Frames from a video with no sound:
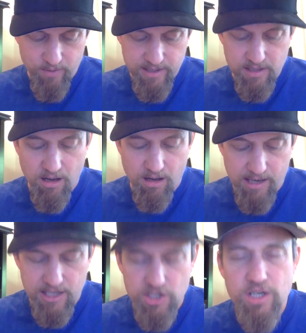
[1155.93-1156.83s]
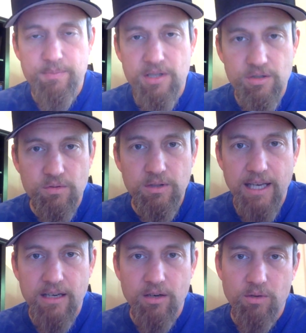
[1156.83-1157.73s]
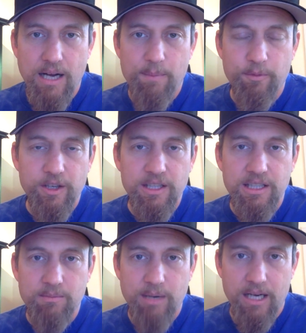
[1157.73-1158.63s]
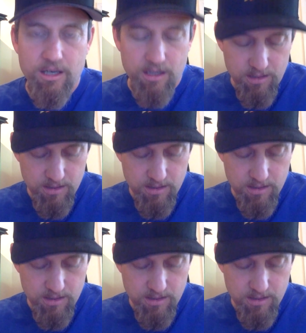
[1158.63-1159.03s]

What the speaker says: voice. "I'll catch up to you later when I'm feeling better."